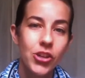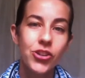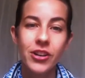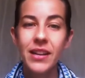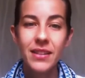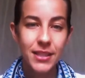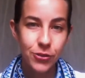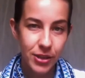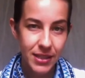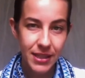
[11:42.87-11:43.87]
During this
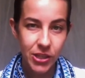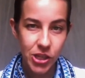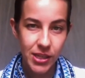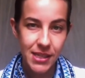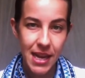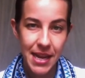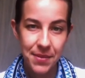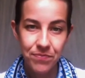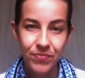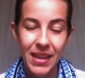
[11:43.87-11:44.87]
transition
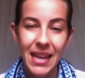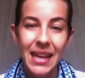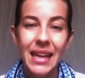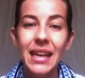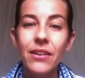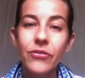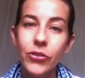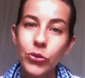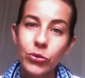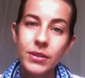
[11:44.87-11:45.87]
time, eat
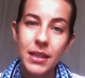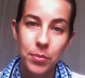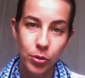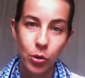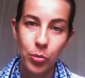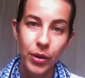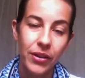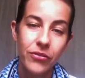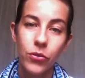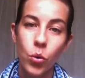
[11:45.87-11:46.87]
foods
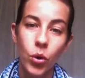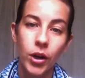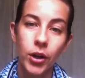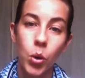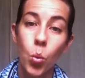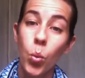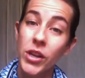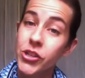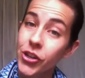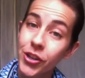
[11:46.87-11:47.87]
appropriate for
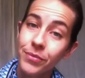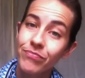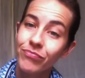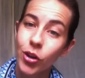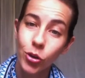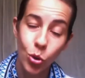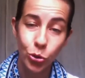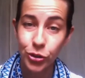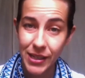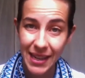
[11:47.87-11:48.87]
winter on
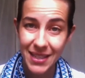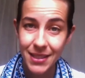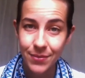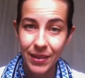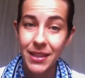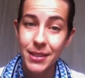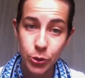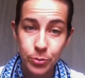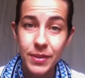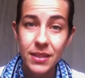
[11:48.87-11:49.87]
colder days, like
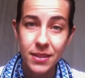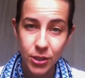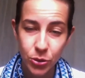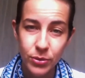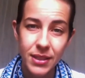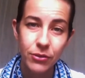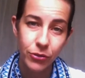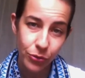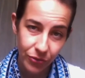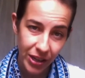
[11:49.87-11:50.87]
soups and stews and
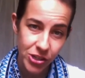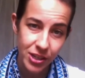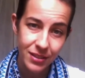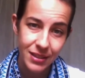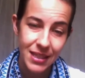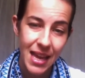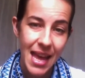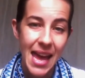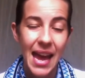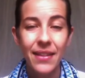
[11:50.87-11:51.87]
root veggies.
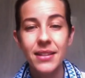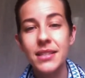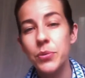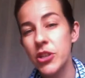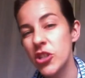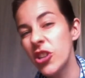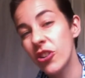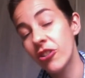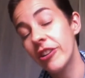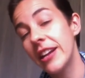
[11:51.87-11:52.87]
And then switch to your
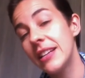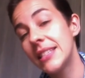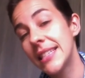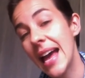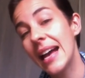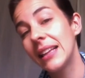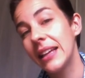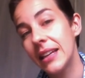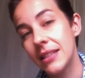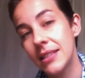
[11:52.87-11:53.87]
green
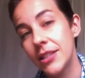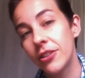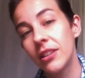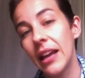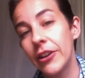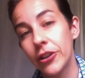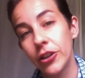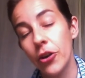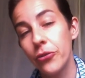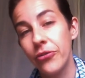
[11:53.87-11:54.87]
salads, your lighter
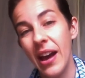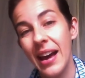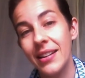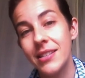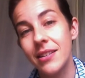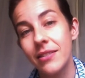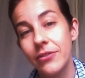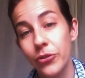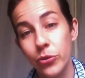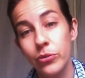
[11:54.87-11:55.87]
low fat
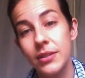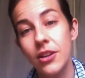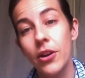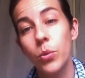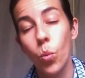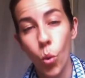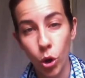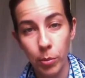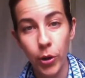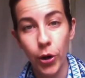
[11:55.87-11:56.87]
foods on
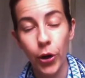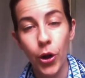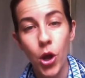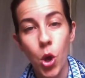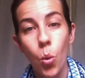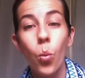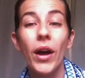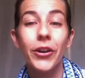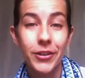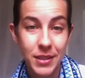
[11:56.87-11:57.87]
warmer,
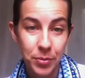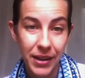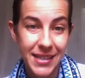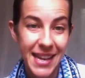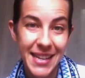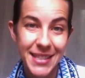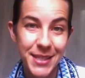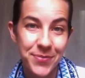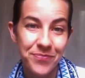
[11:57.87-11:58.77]
wetter spring days.